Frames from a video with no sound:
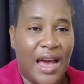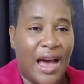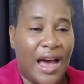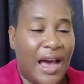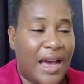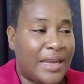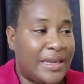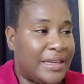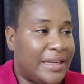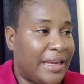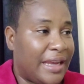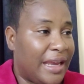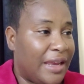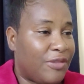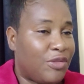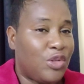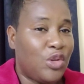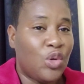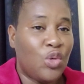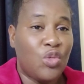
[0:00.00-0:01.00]
And
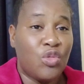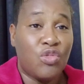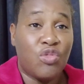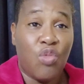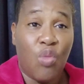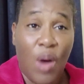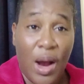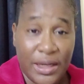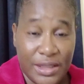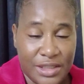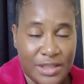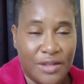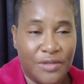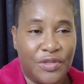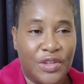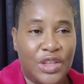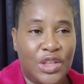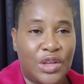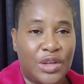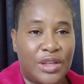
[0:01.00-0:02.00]
if you've watched the
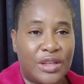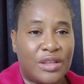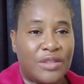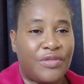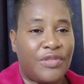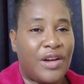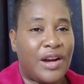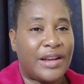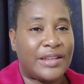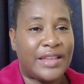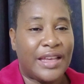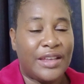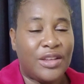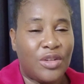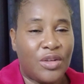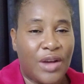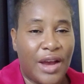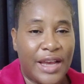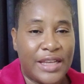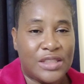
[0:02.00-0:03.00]
video this far, thank
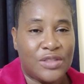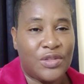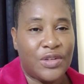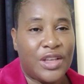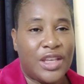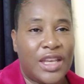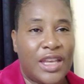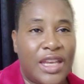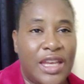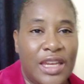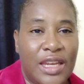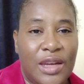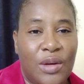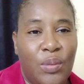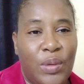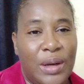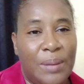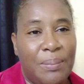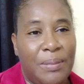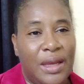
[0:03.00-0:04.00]
you guys for kicking it
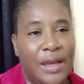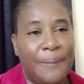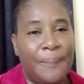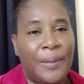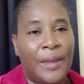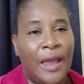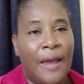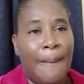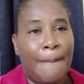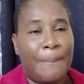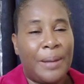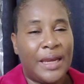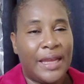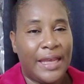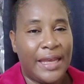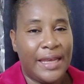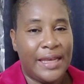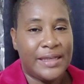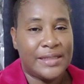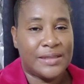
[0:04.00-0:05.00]
with me.
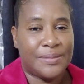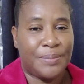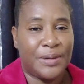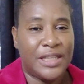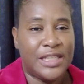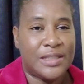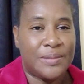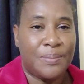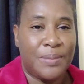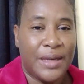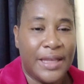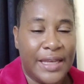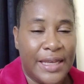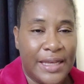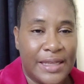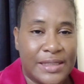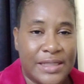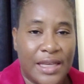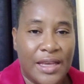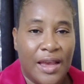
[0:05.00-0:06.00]
Please, please,
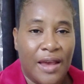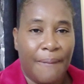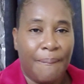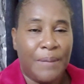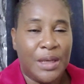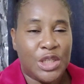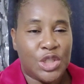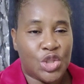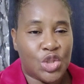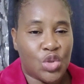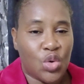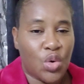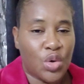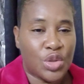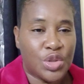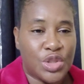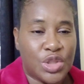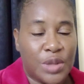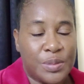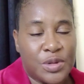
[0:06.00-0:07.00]
please be
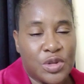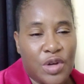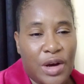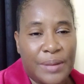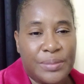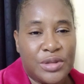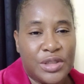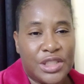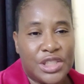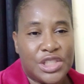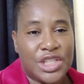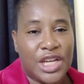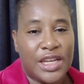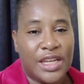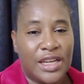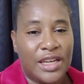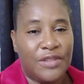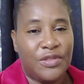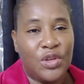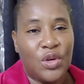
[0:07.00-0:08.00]
sure to subscribe to the
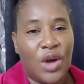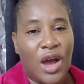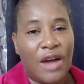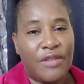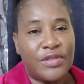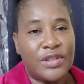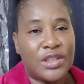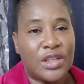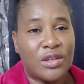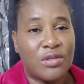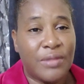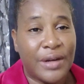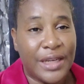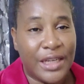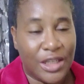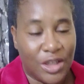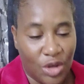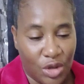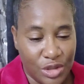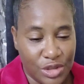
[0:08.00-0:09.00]
channel if you haven't
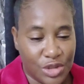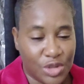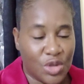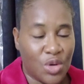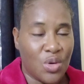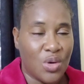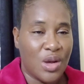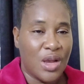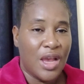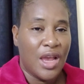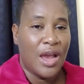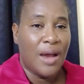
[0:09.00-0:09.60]
already done so.